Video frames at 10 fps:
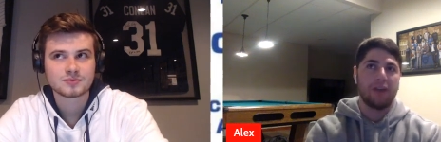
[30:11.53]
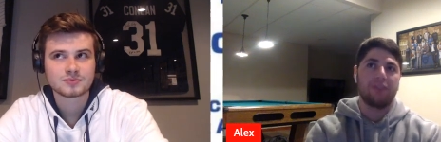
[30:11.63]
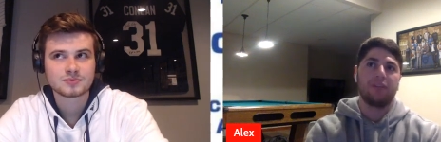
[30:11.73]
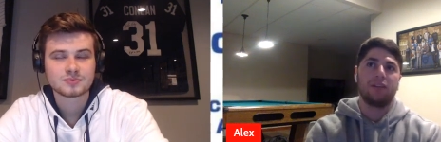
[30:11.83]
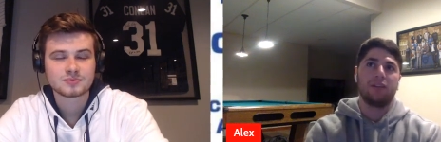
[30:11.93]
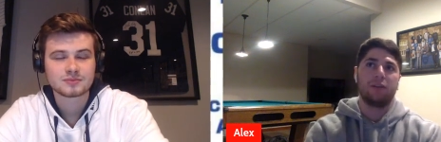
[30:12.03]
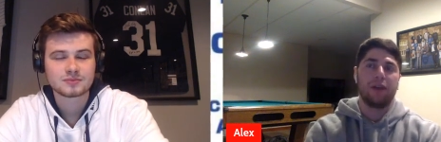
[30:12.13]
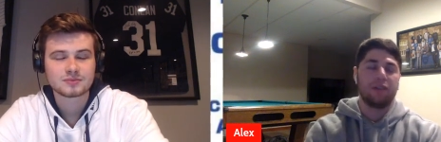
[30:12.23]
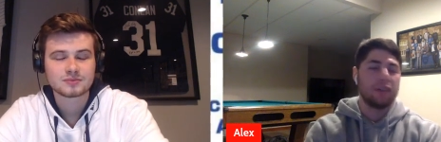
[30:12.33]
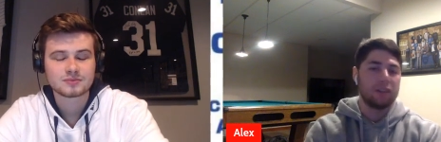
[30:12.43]
Speaker 1: have to you
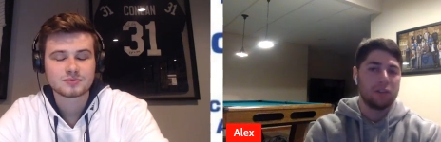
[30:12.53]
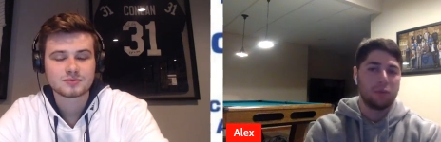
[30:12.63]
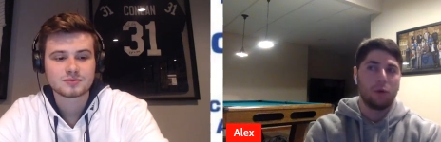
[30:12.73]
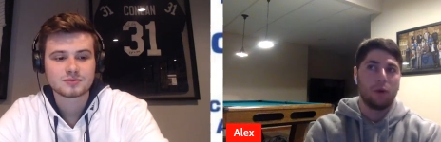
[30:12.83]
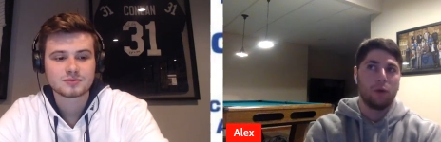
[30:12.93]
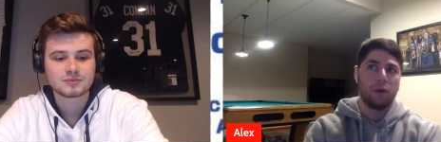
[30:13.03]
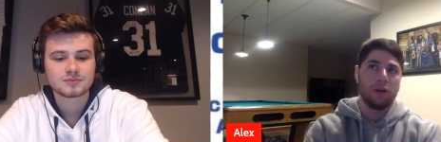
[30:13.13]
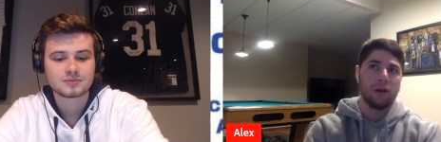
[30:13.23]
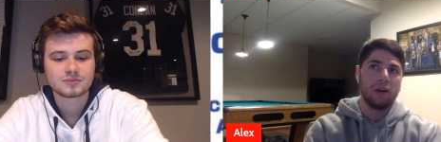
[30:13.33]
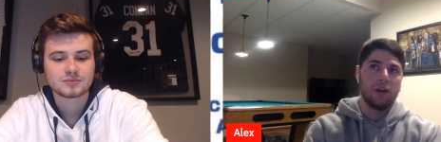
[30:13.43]
have to get to the point
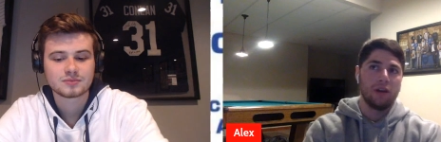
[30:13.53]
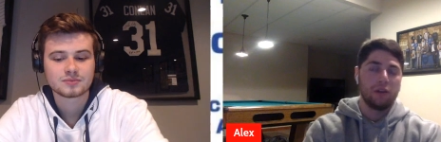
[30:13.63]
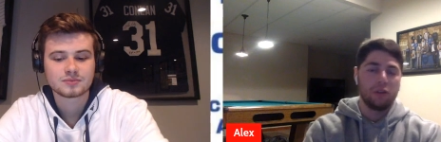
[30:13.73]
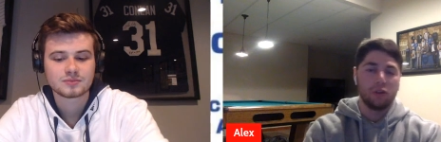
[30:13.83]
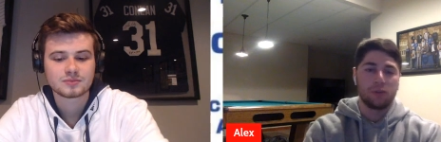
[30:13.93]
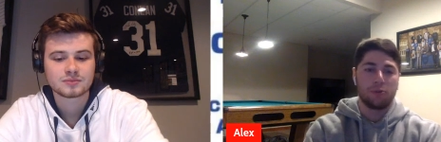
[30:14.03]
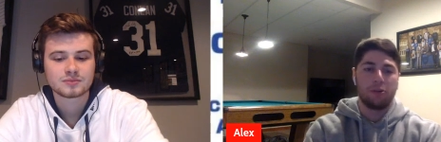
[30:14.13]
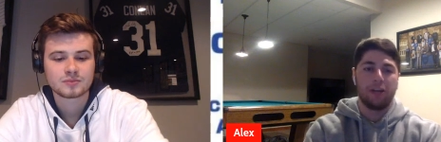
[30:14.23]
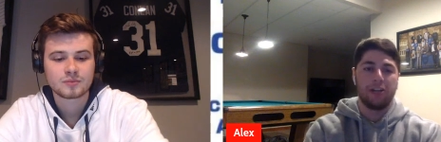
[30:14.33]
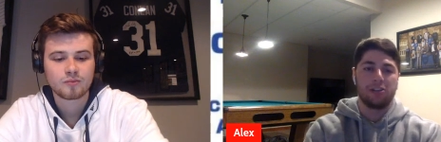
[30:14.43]
where those
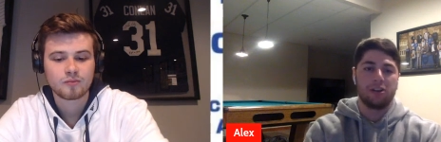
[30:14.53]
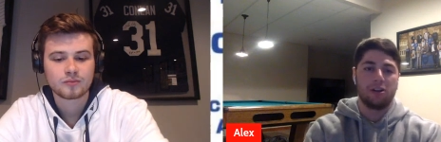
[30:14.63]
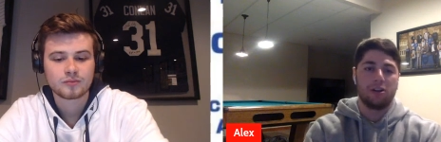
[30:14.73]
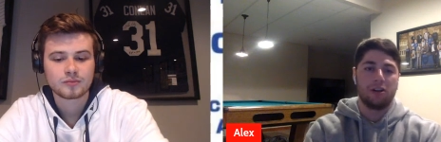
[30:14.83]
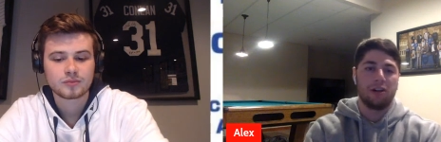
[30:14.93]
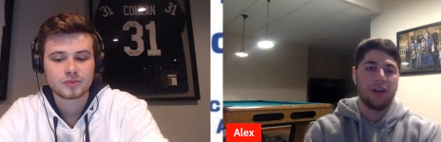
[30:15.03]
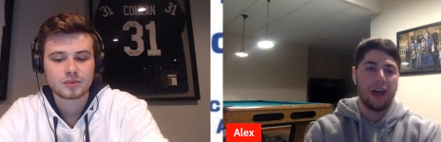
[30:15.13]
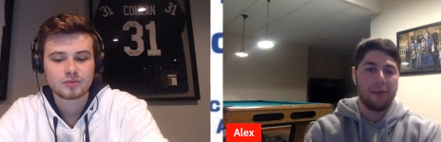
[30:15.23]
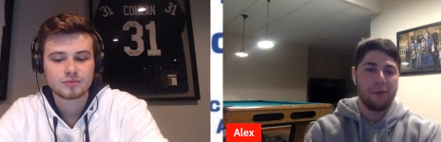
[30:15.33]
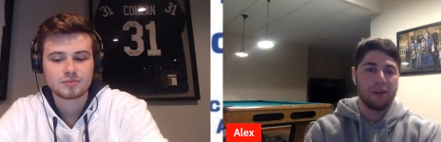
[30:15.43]
parades are
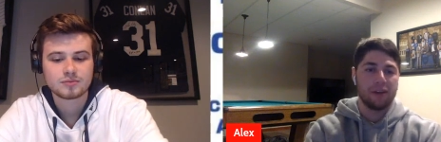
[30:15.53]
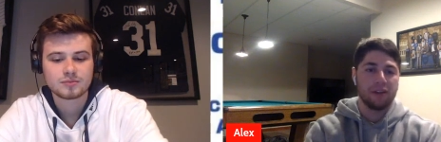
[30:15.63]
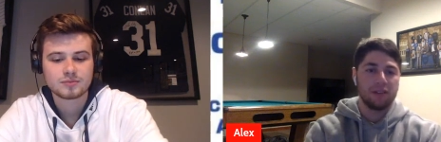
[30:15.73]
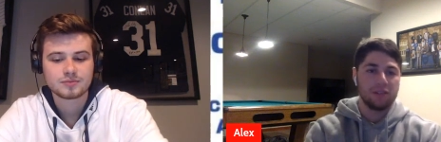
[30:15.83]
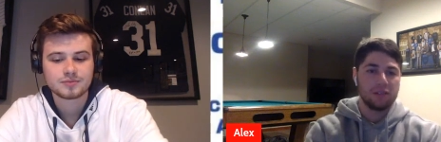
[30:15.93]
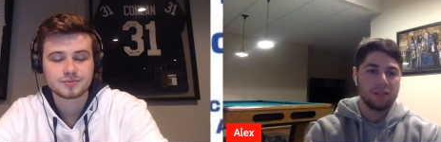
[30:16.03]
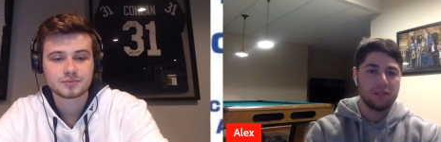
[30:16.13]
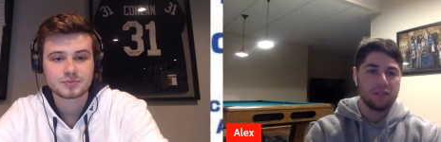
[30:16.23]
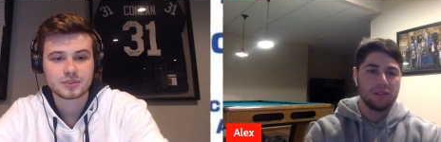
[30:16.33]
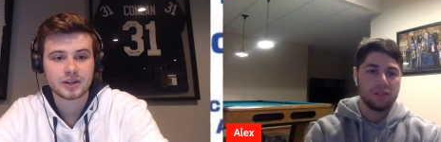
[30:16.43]
happening
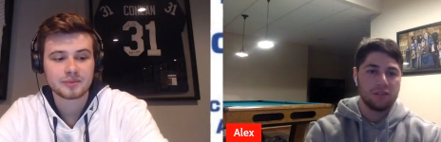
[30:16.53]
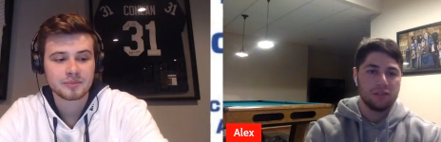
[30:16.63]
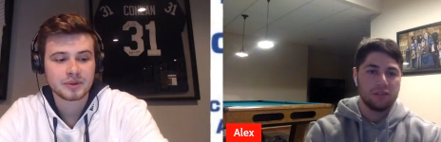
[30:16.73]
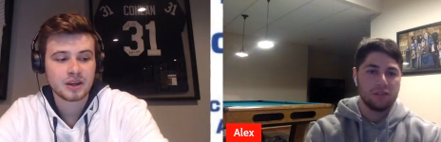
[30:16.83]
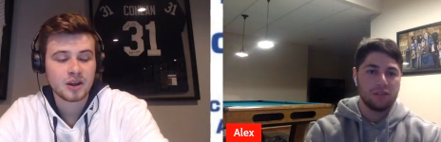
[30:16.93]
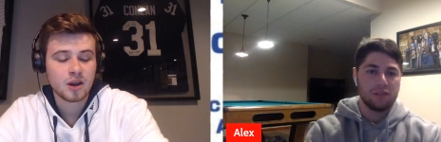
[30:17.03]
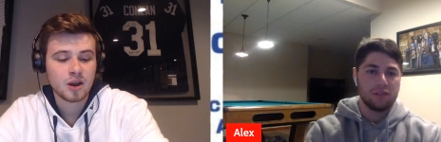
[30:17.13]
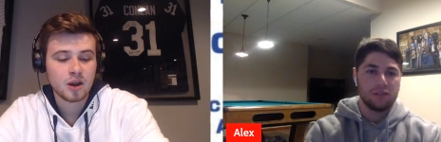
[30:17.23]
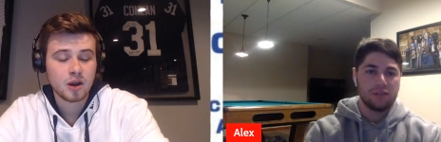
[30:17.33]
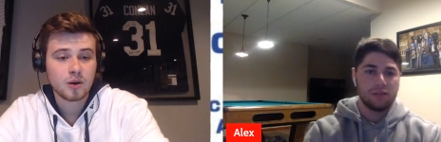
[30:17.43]
yeah
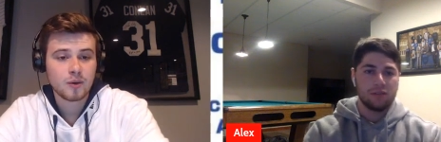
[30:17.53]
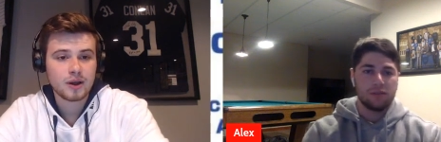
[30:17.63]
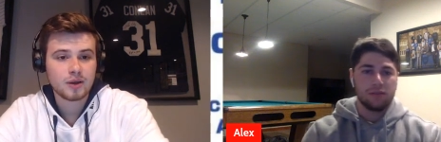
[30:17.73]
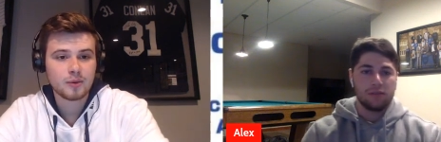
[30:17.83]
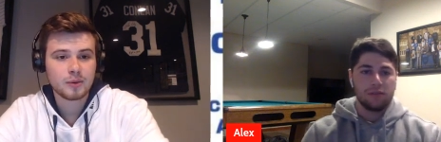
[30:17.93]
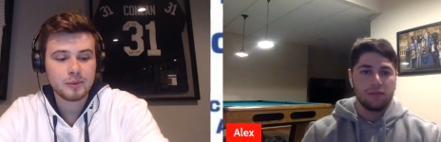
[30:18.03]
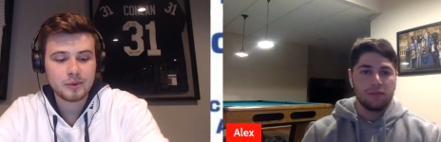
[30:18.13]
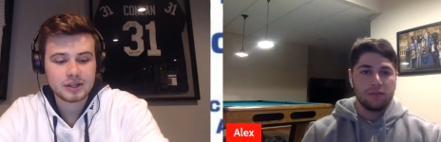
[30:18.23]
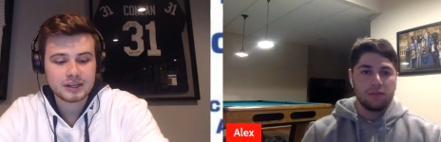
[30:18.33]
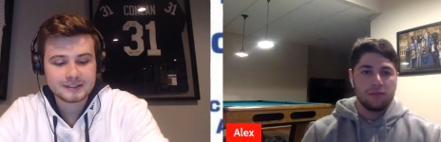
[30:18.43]
Speaker 2: well we will
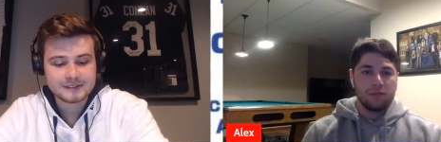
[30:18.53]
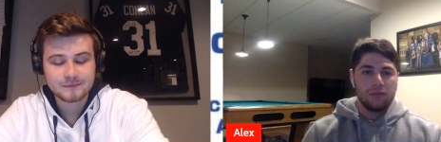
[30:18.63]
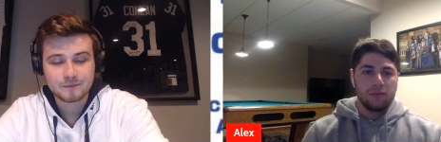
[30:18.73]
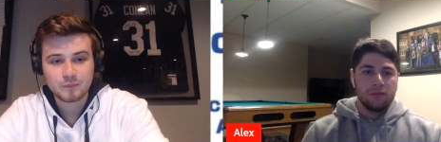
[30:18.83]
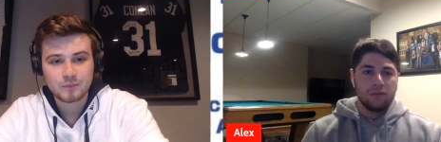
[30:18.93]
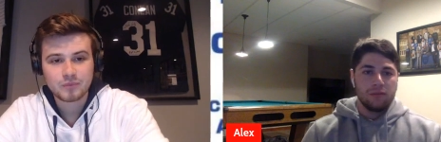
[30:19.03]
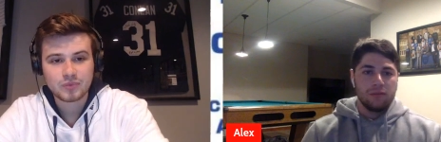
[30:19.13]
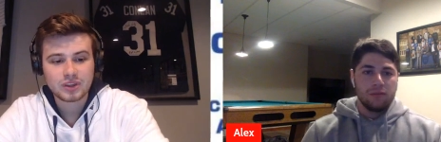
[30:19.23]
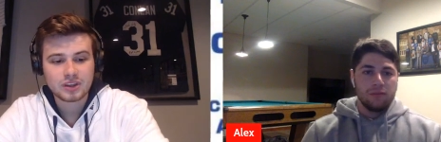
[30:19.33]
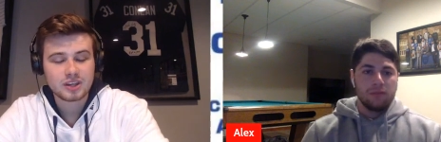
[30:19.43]
uh
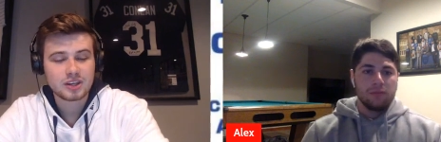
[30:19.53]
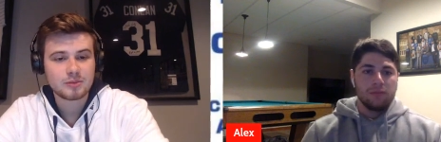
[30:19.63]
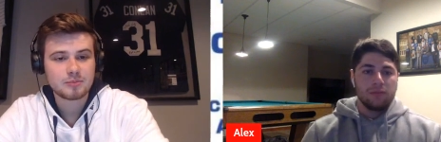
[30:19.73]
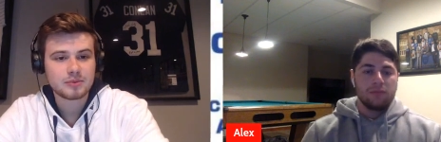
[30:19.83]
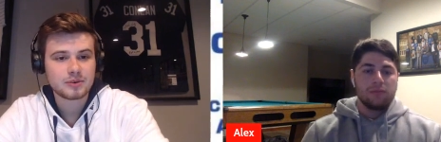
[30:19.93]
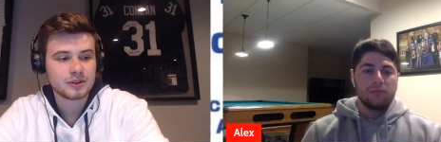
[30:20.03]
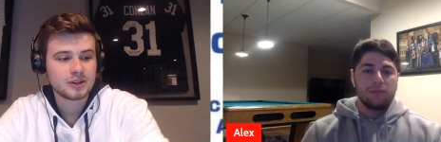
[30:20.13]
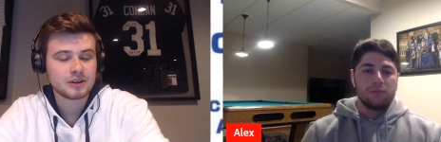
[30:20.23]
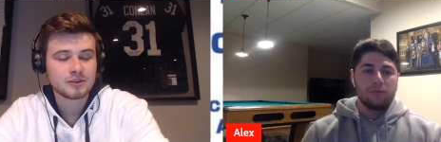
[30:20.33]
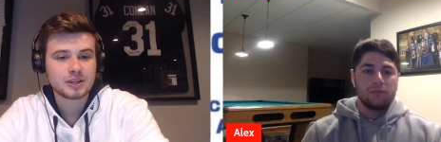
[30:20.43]
keep you
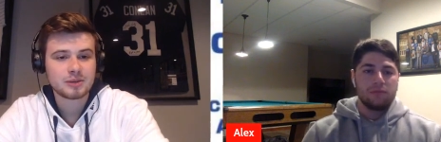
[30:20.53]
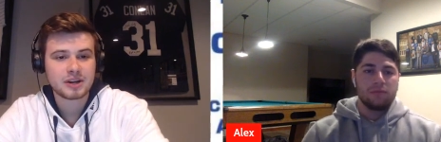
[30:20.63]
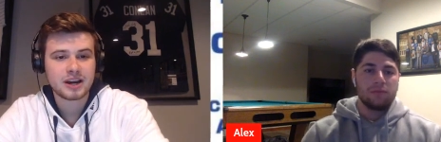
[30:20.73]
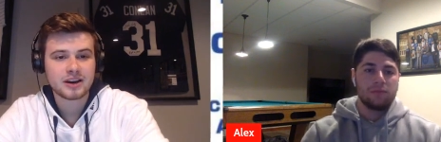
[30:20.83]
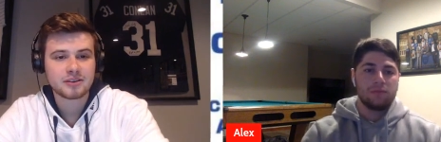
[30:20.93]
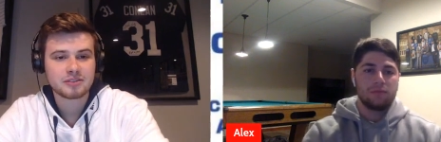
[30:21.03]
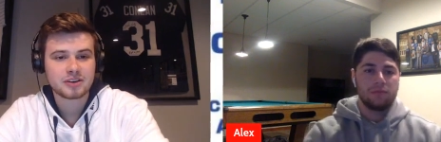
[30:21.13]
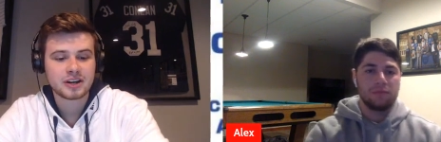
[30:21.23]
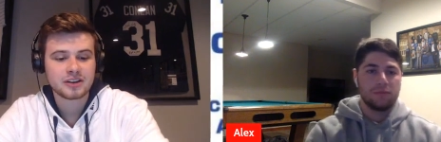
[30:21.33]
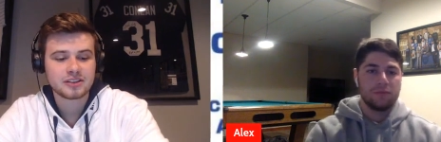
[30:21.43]
know keep an eye out for
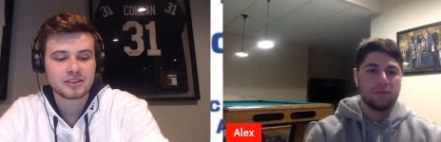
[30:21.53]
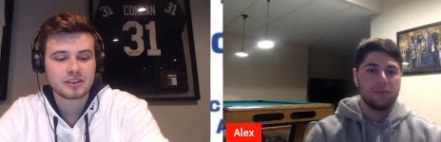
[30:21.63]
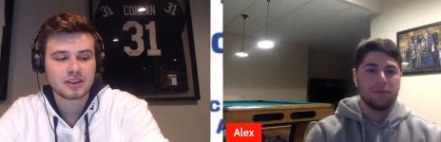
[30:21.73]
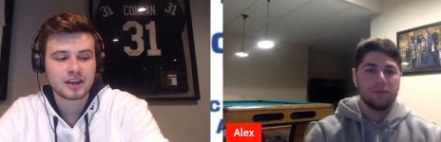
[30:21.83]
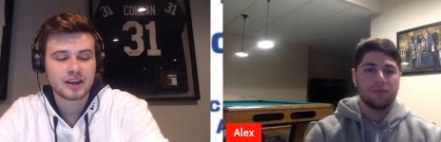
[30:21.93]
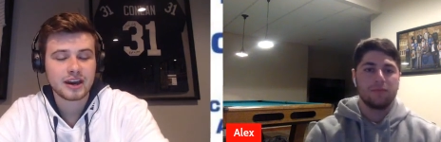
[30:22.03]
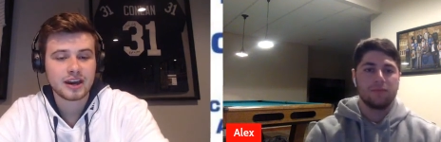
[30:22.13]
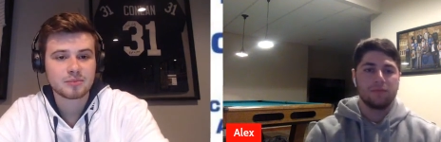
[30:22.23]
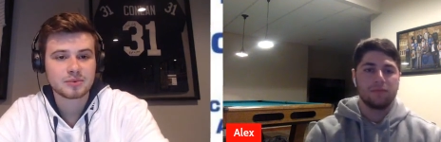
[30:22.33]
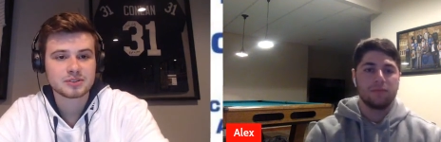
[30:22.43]
anything that
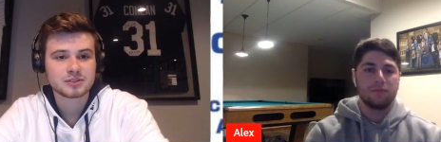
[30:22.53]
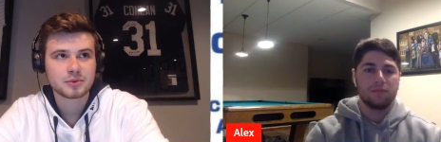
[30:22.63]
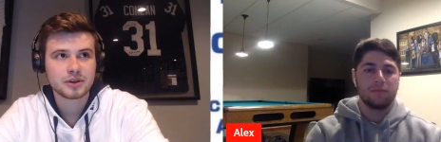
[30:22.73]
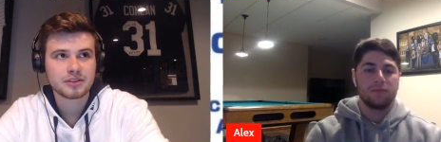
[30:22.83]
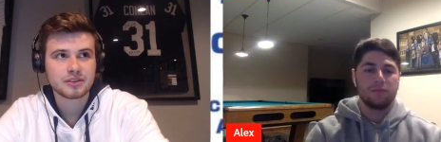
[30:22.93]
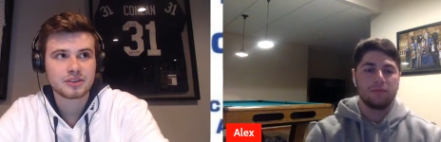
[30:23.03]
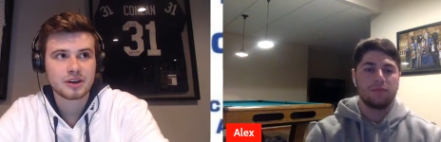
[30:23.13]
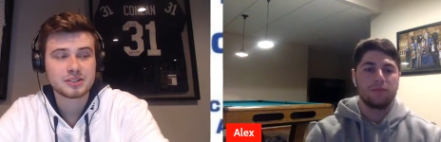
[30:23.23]
happens with i was